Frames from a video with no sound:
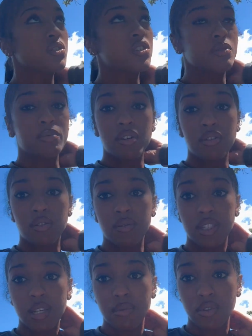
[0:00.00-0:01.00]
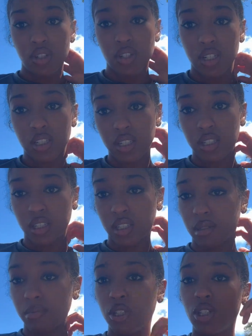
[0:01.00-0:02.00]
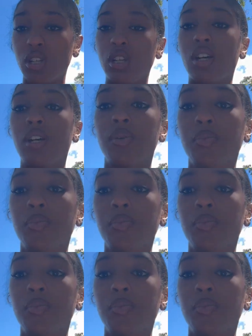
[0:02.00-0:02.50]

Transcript: tree, but I don't know what type of tree this is. Let me show y'all.